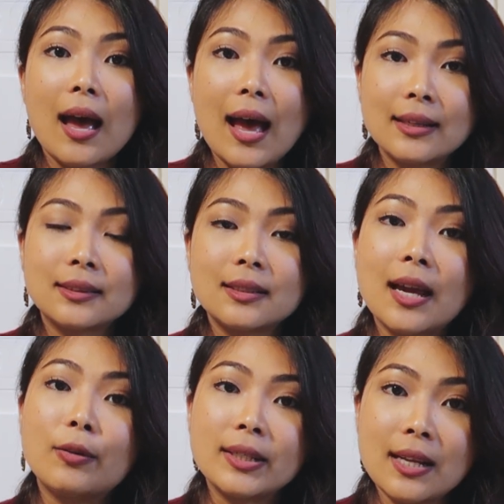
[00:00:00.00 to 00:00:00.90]
as a
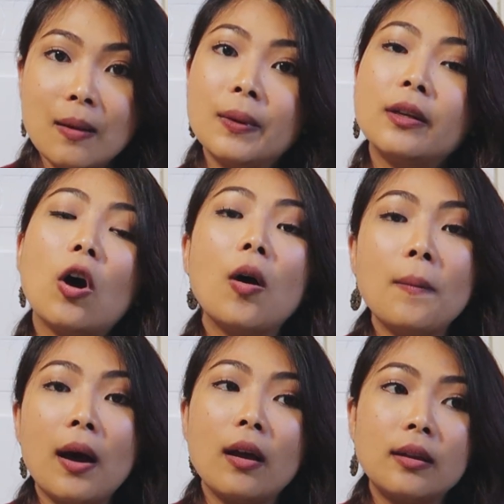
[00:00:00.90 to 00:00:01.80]
direct debit on
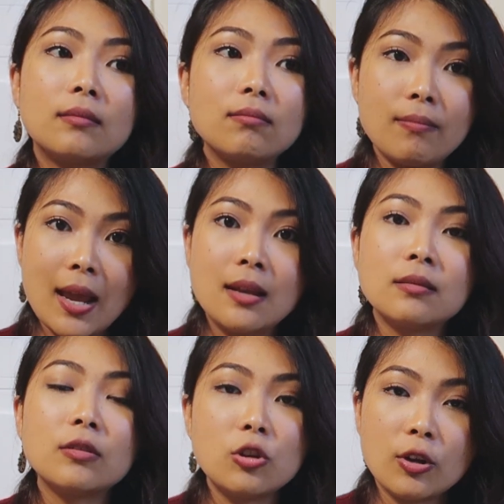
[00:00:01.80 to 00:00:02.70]
my
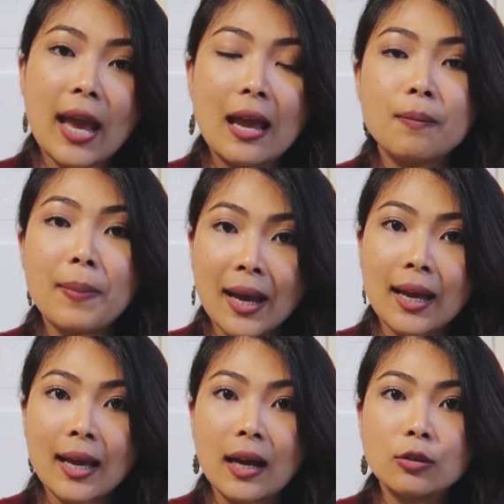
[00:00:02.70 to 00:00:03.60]
main UK bank
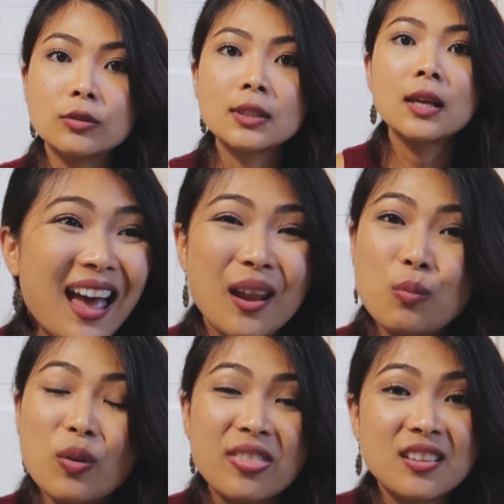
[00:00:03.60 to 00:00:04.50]
account,
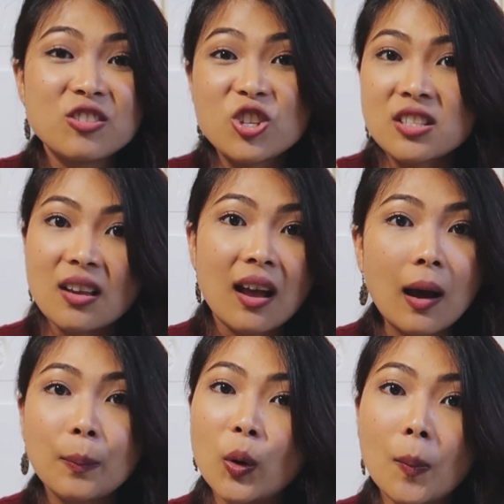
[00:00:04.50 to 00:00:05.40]
and within just a
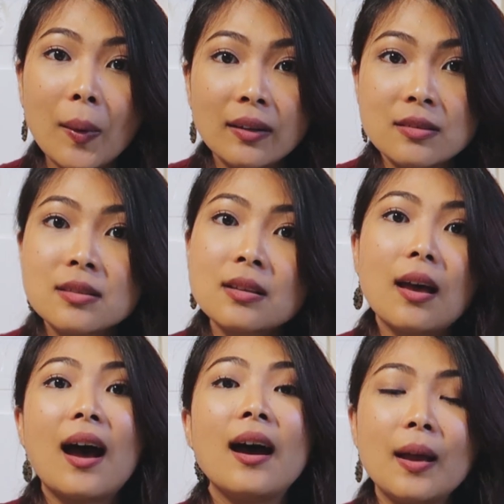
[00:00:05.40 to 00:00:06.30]
couple of months
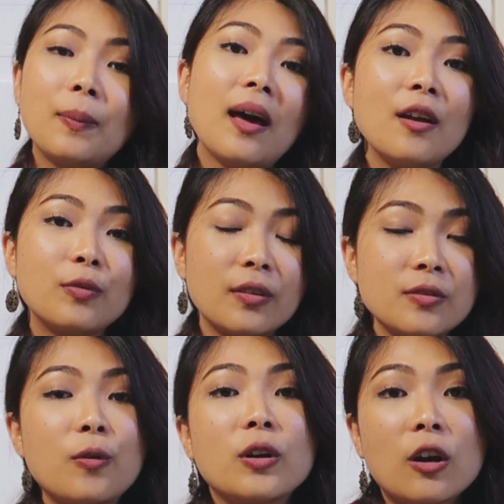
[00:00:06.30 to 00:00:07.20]
I applied for the
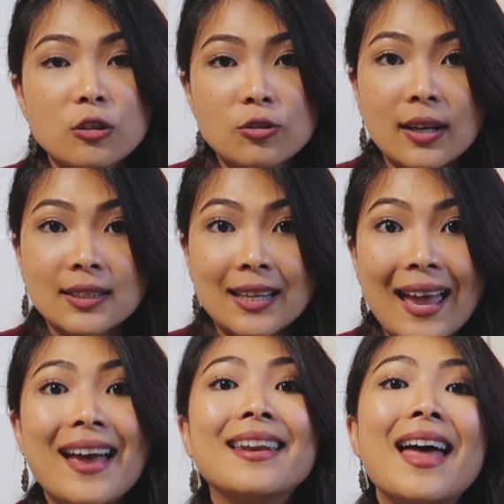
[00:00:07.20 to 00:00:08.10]
phone contract
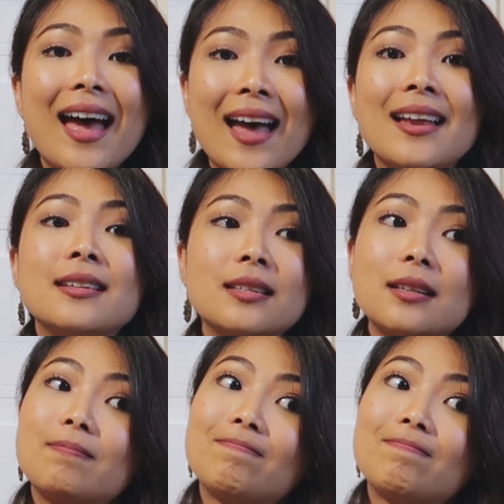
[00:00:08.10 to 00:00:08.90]
again, and